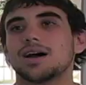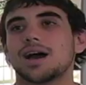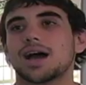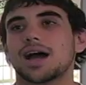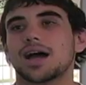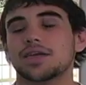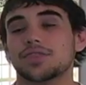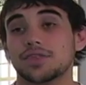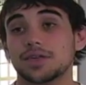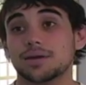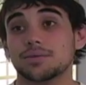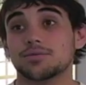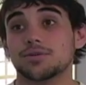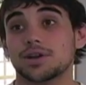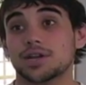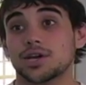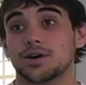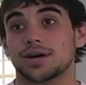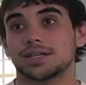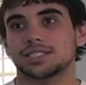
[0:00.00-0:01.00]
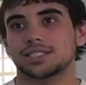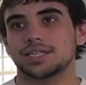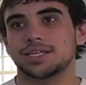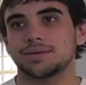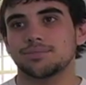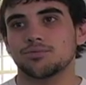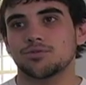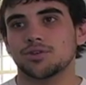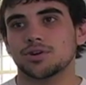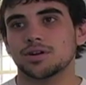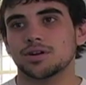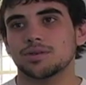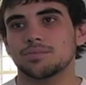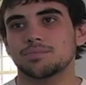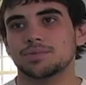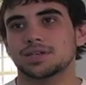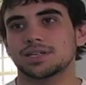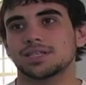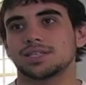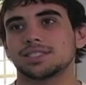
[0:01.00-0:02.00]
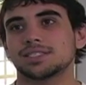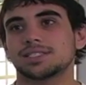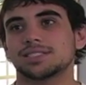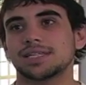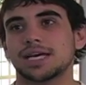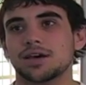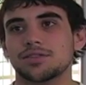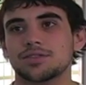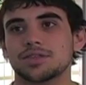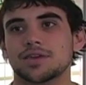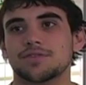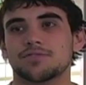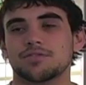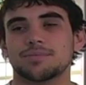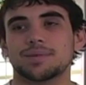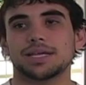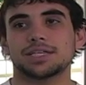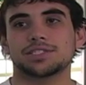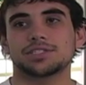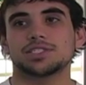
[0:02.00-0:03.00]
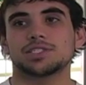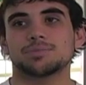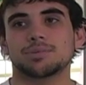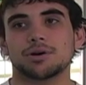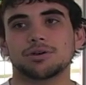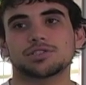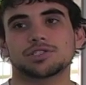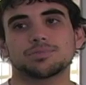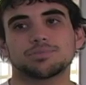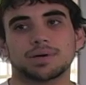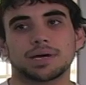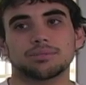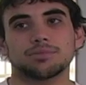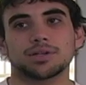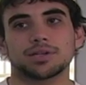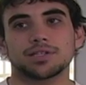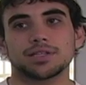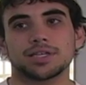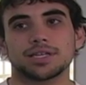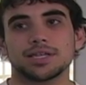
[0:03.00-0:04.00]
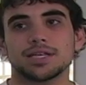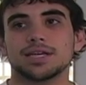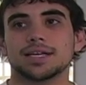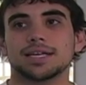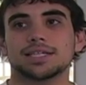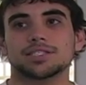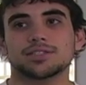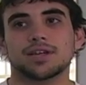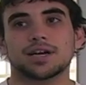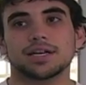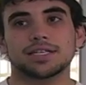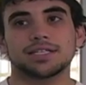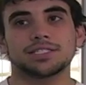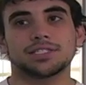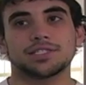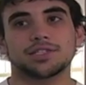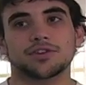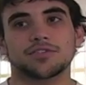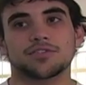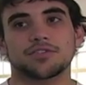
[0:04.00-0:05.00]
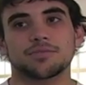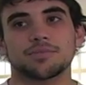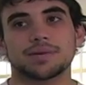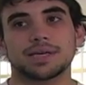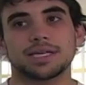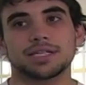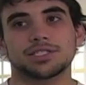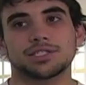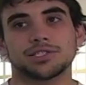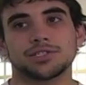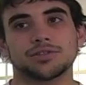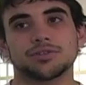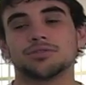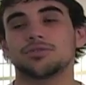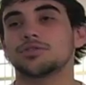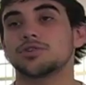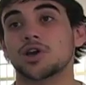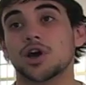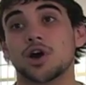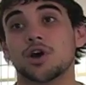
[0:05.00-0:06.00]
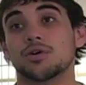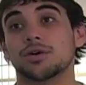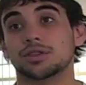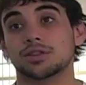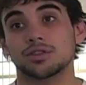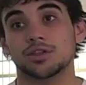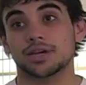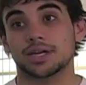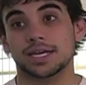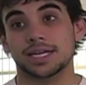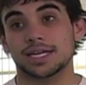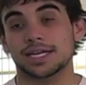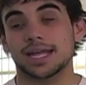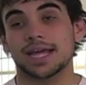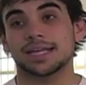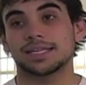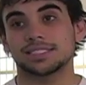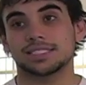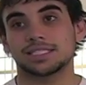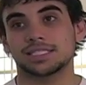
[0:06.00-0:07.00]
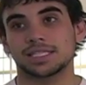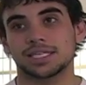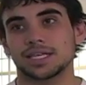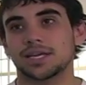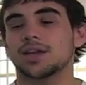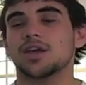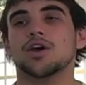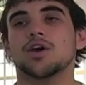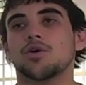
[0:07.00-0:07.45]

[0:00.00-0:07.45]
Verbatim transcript: I think I'm going to go out to eat more because now the information is posted publicly, it's a lot easier for me to go and look at it and see